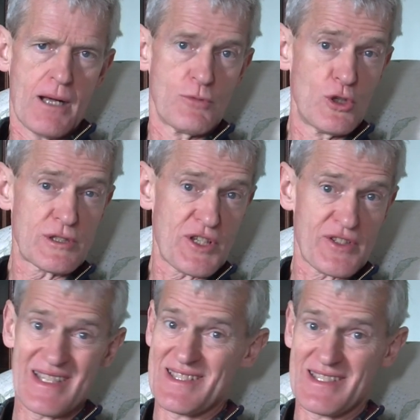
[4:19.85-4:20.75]

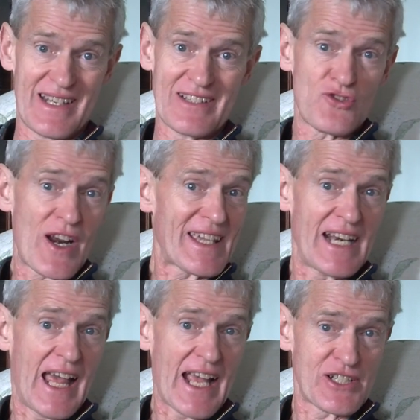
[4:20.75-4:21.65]
Multus is an
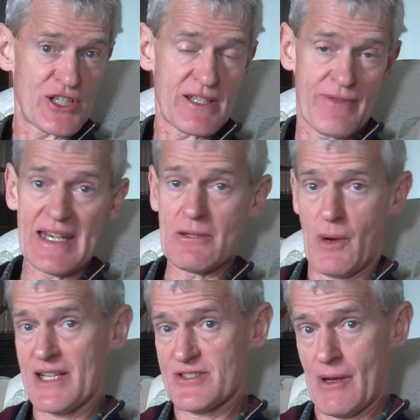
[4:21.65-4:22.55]
irregular adjective
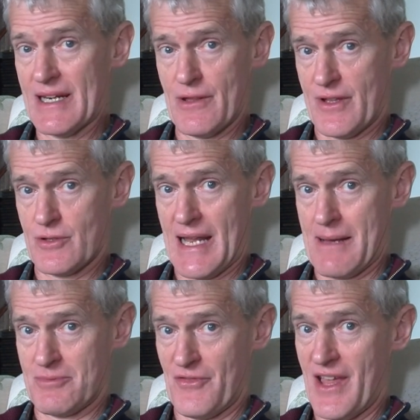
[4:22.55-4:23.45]
anyway, so anything could
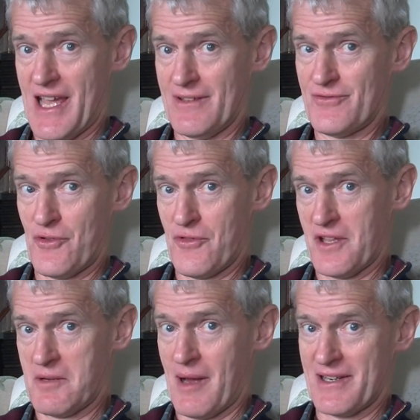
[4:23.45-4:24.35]
happen there. If you
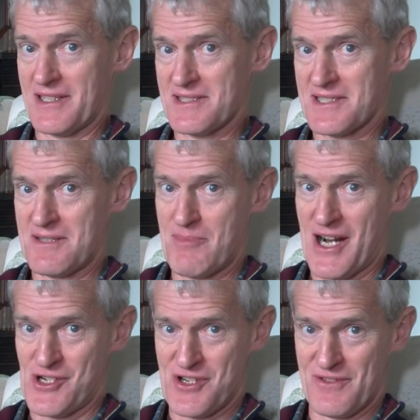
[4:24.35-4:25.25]
think about it, it's
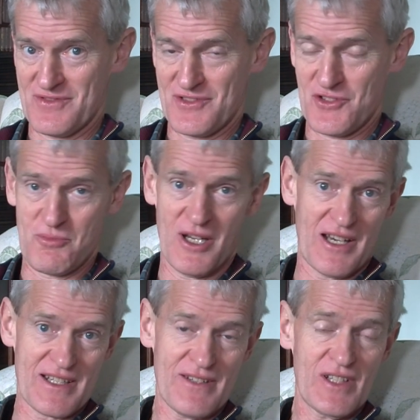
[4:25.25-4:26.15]
comparative and
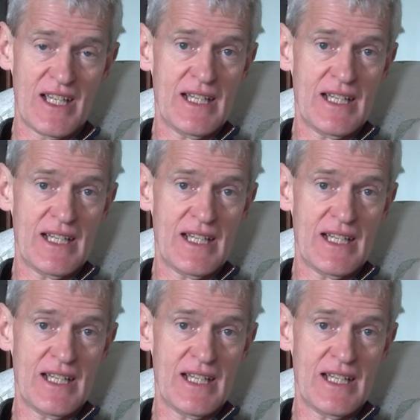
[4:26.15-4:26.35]
superlative.